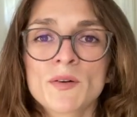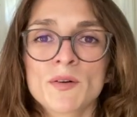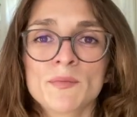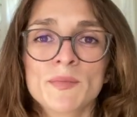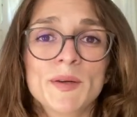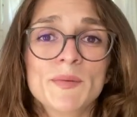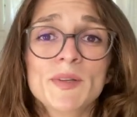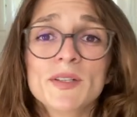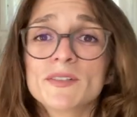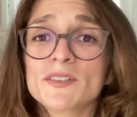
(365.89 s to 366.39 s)
or
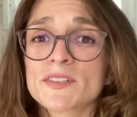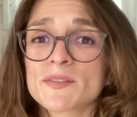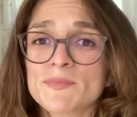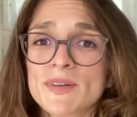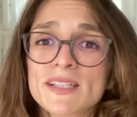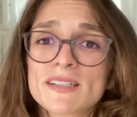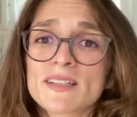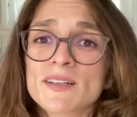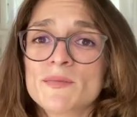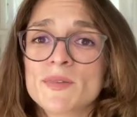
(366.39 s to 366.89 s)
maybe you just
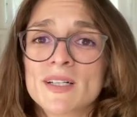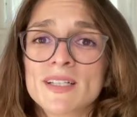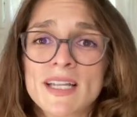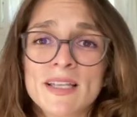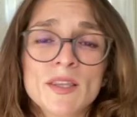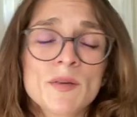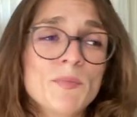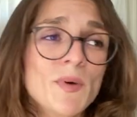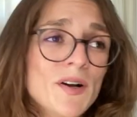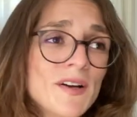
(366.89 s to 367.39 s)
met someone
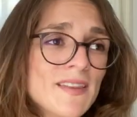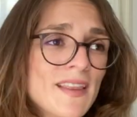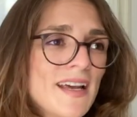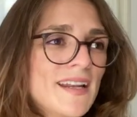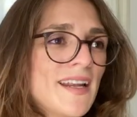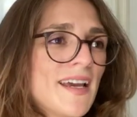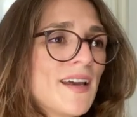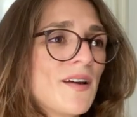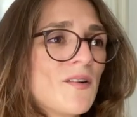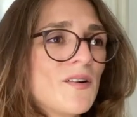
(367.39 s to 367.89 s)
at the bar that
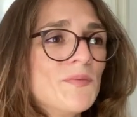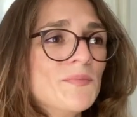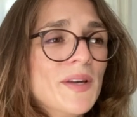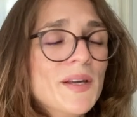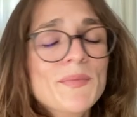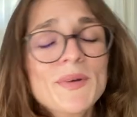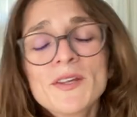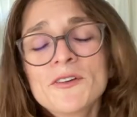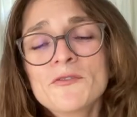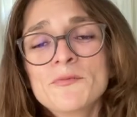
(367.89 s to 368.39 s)
night, or
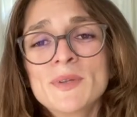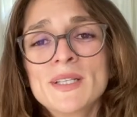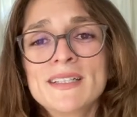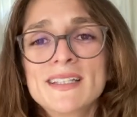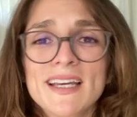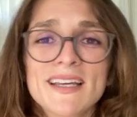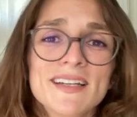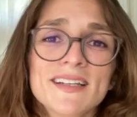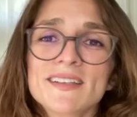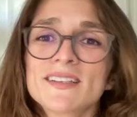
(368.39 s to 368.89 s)
maybe you've been
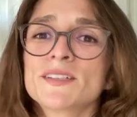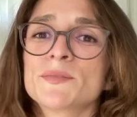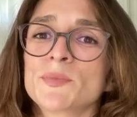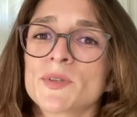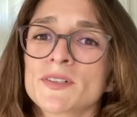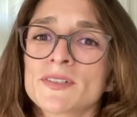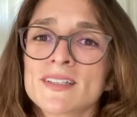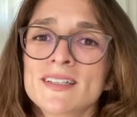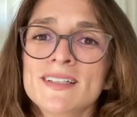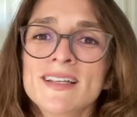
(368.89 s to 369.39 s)
dating this
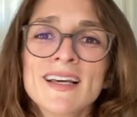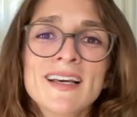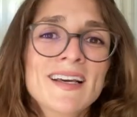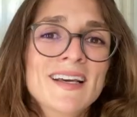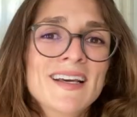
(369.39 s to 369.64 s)
person